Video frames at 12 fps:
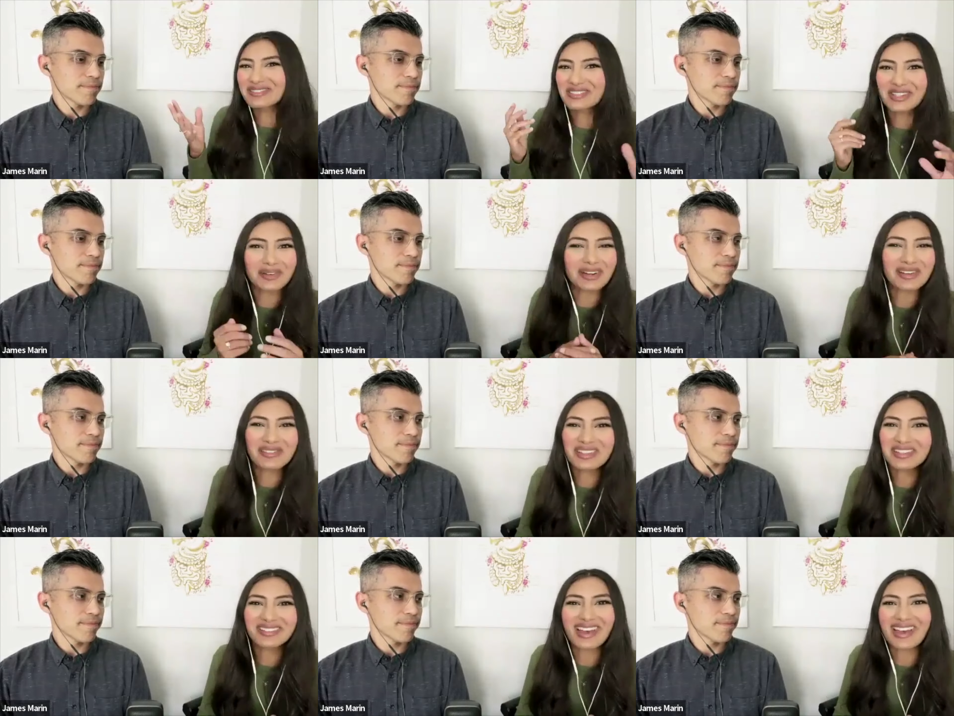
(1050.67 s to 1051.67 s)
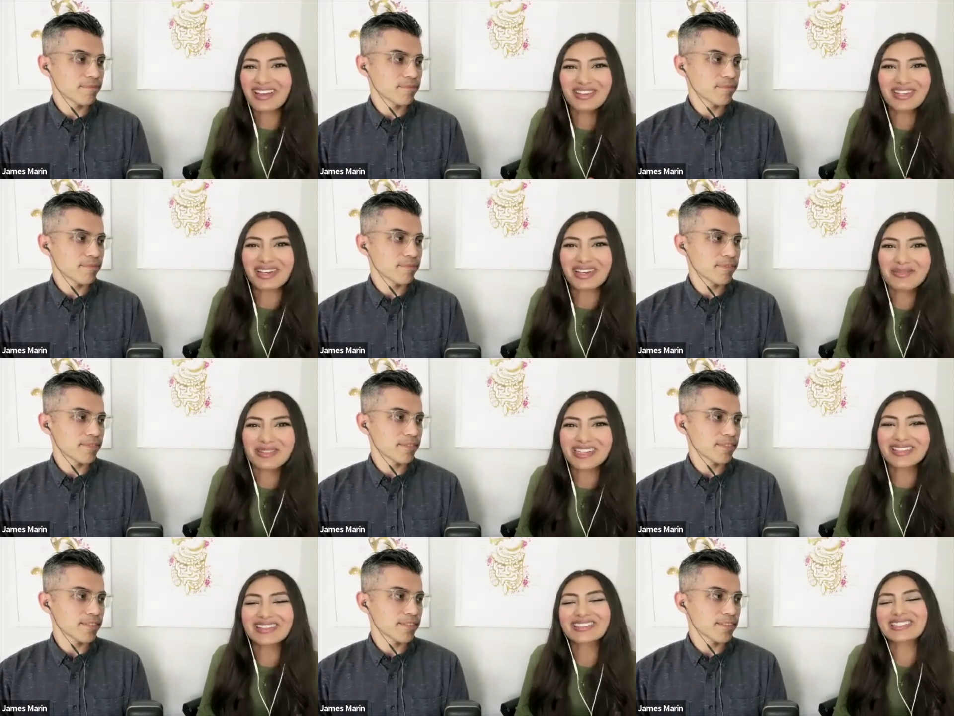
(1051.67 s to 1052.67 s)
Speaker 1: go on with your life and accommodate
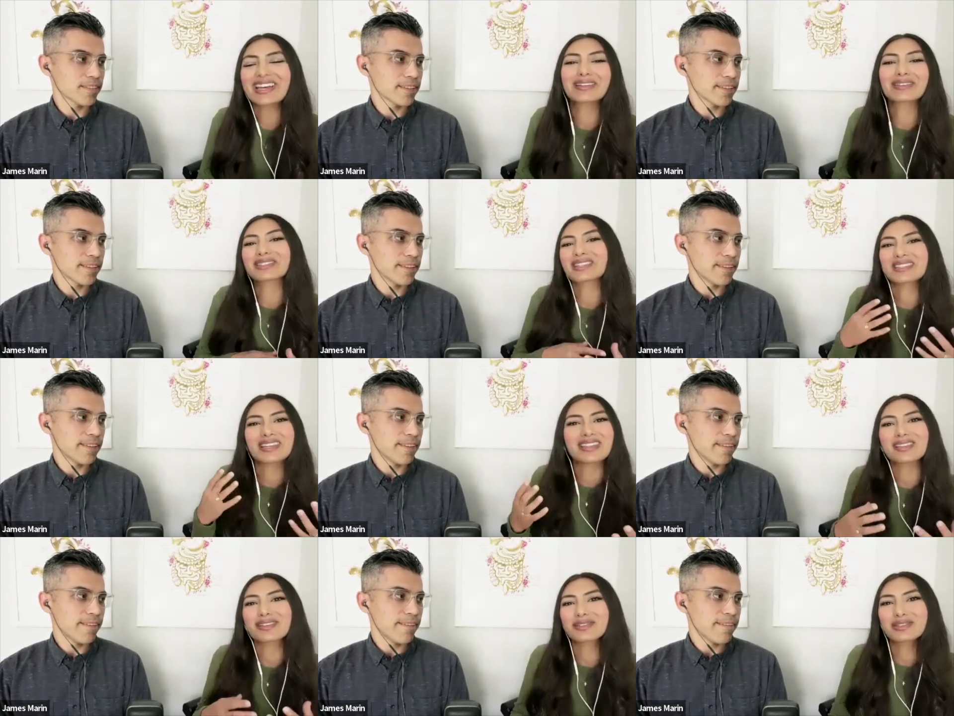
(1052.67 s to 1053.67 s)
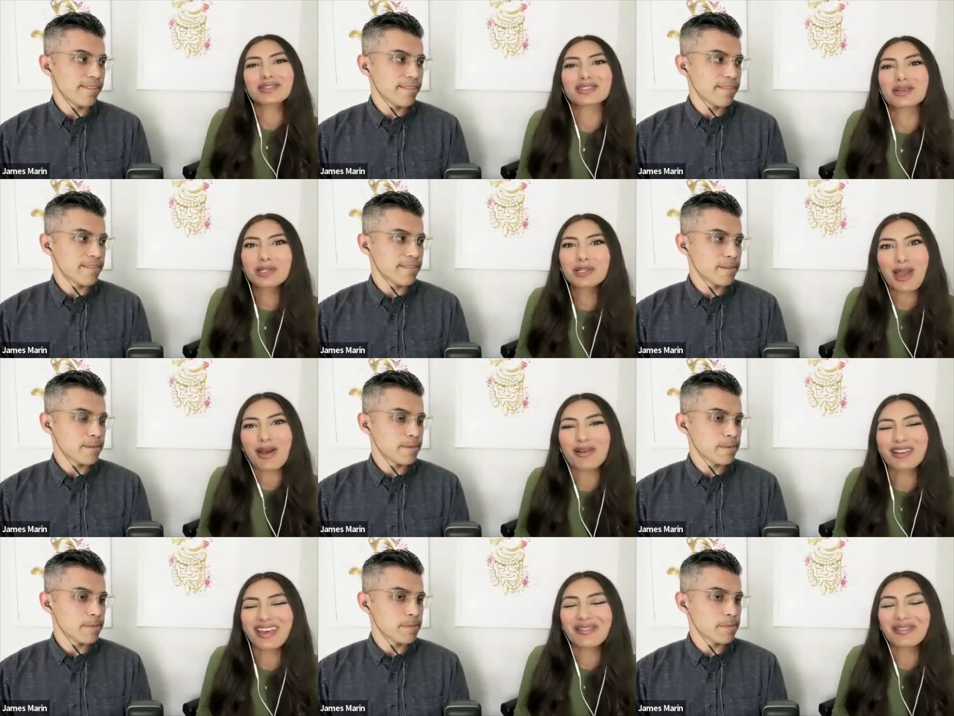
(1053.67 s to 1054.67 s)
this diagnosis. I think there's so much power
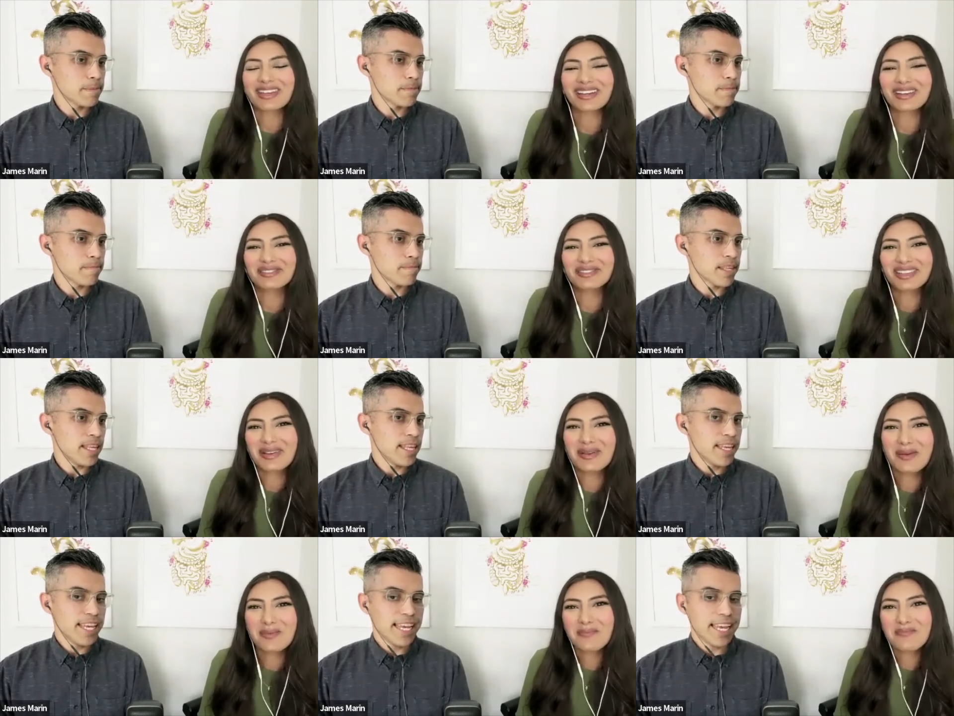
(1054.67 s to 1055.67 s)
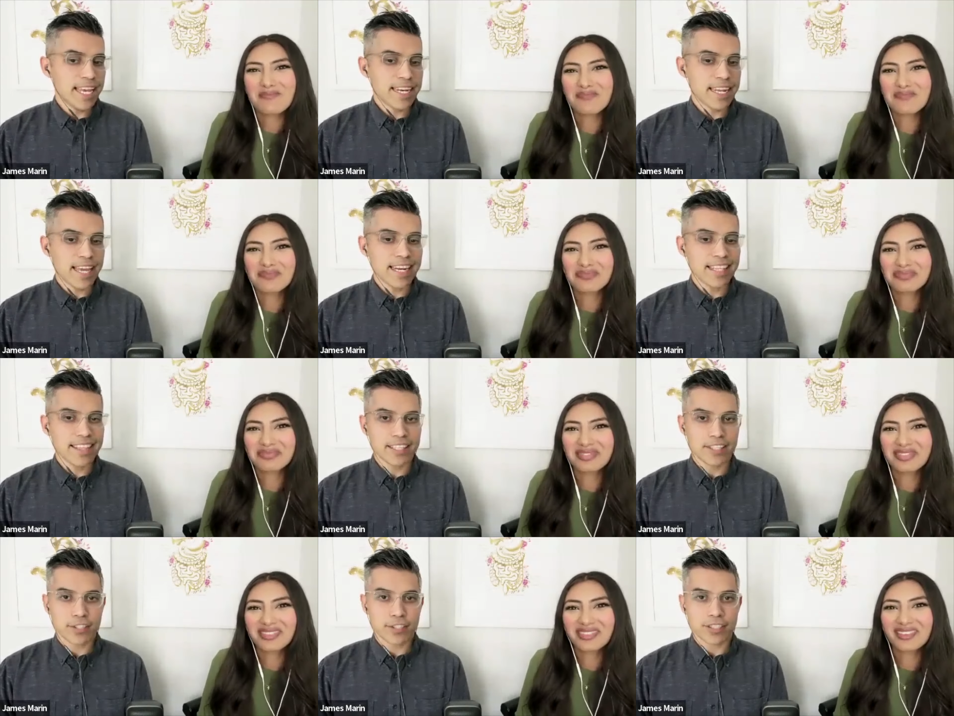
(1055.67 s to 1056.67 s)
that we have.
Speaker 2: And and I think to
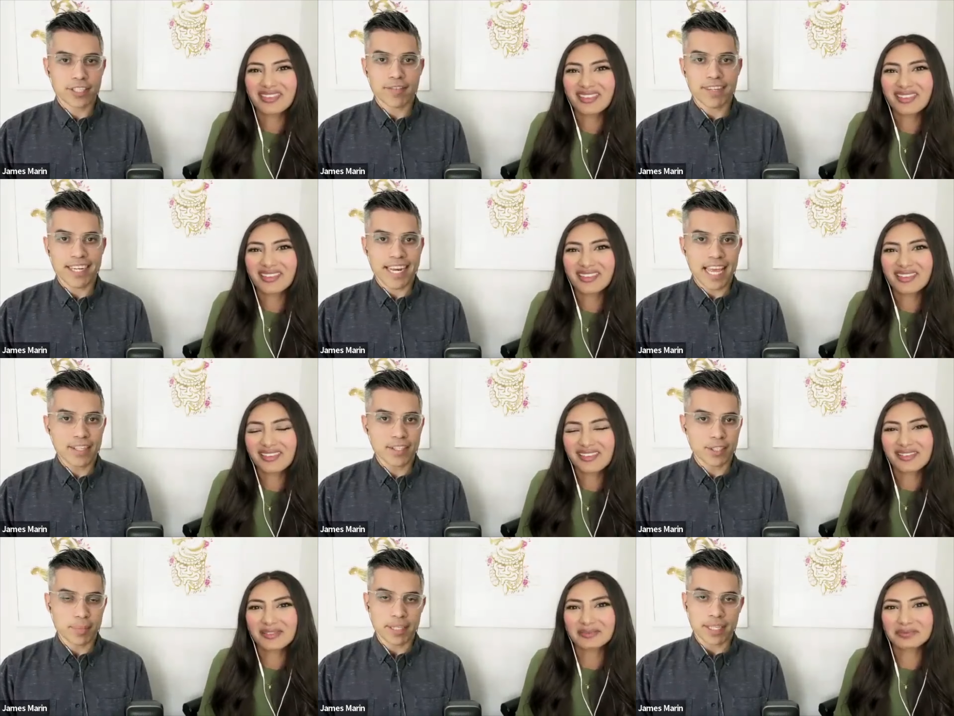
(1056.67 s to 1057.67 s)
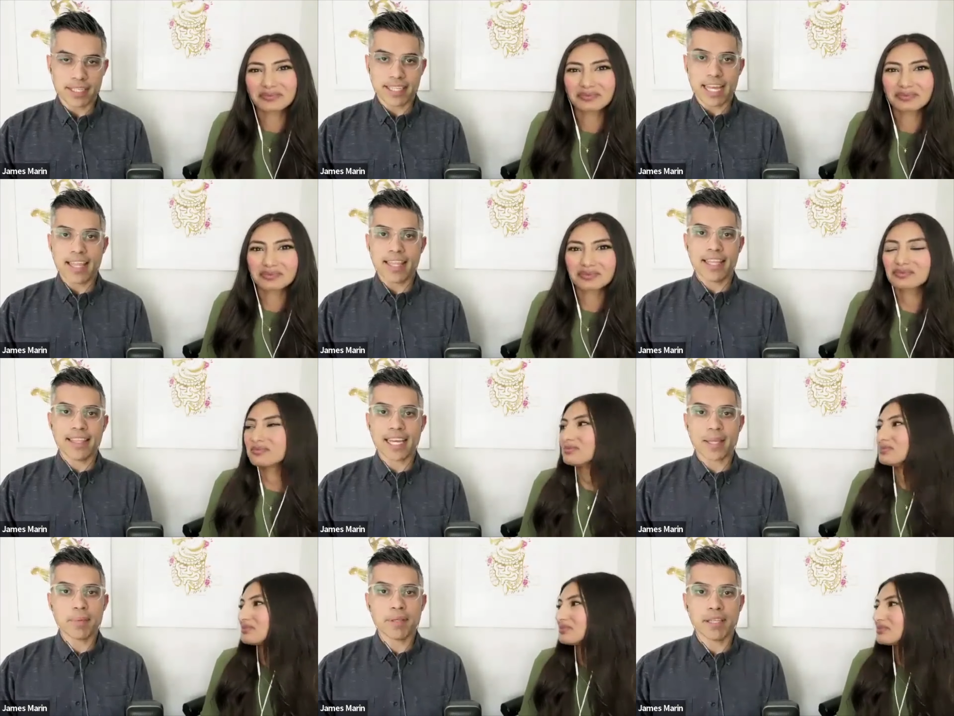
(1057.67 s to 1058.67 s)
just give an analogy because that that could be
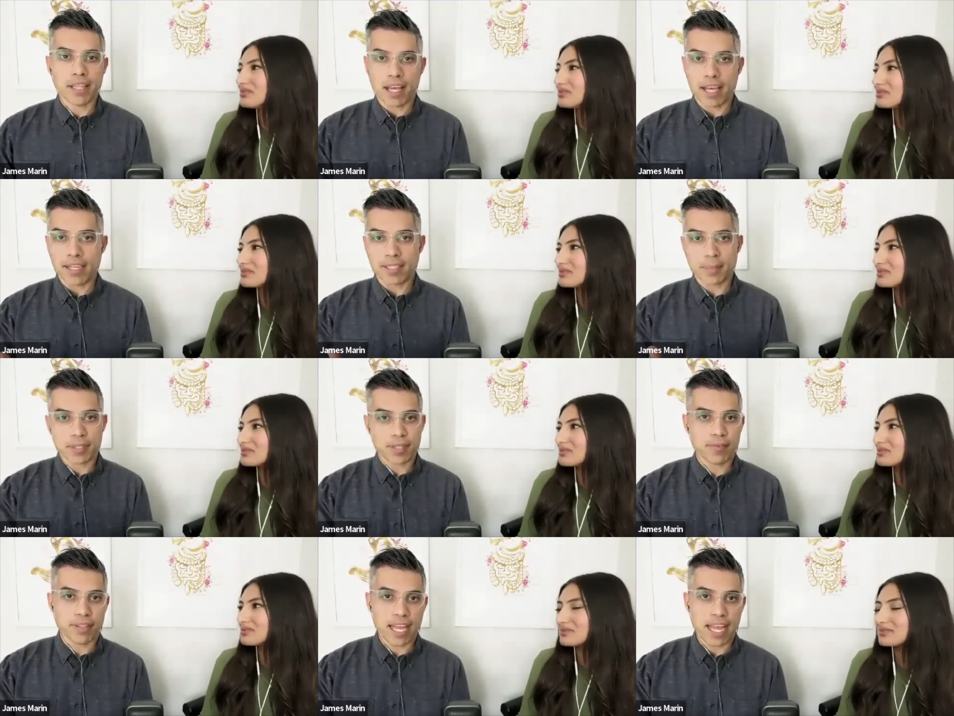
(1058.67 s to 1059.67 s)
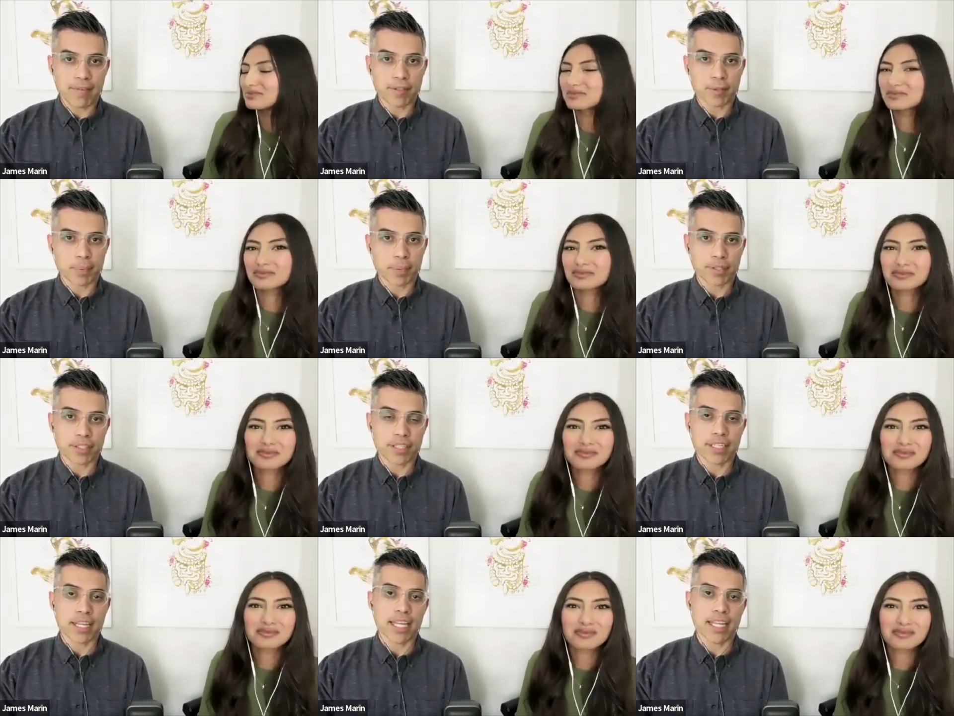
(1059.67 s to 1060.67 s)
a lot, especially for the average person.
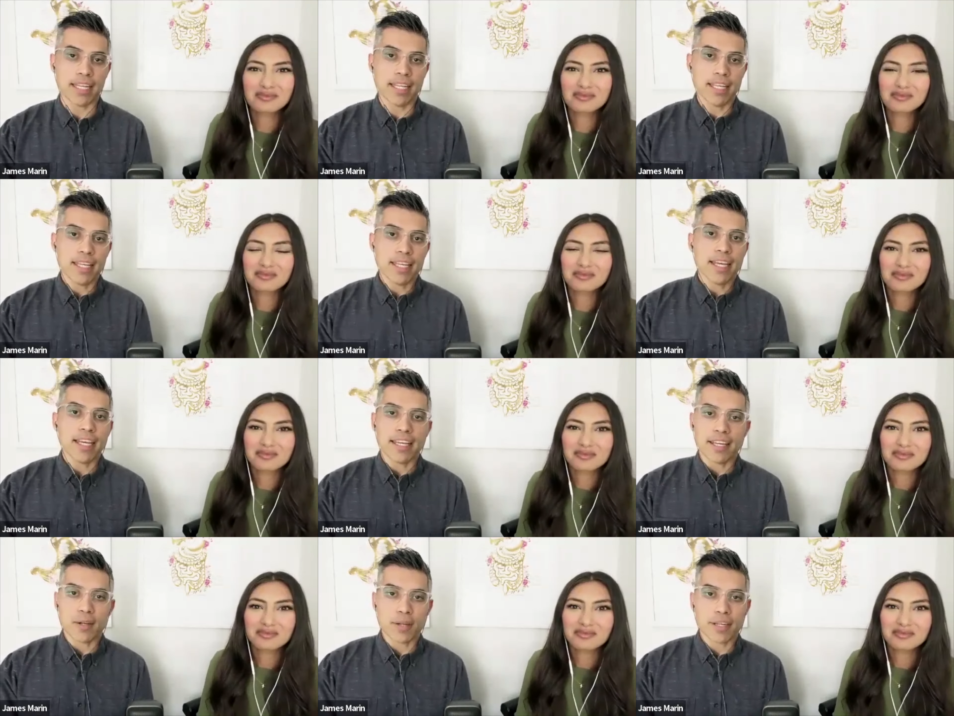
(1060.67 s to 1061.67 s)
And a quick